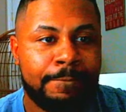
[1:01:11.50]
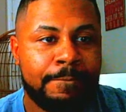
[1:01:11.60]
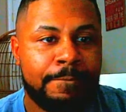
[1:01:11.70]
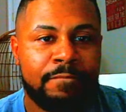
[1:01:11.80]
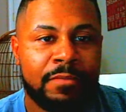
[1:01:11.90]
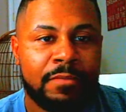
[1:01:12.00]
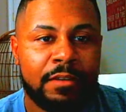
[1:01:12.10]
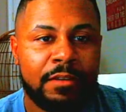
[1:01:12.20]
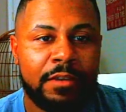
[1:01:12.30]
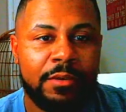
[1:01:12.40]
Yeah, it was only an
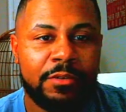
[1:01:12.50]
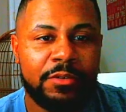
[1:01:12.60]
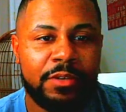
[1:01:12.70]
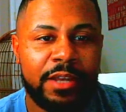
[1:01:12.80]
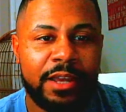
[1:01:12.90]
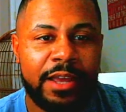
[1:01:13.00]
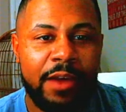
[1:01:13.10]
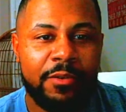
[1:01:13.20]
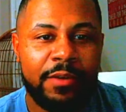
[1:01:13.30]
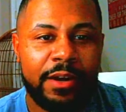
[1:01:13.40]
hour right now.
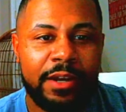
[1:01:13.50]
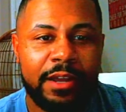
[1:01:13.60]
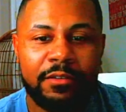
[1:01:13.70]
Good grief.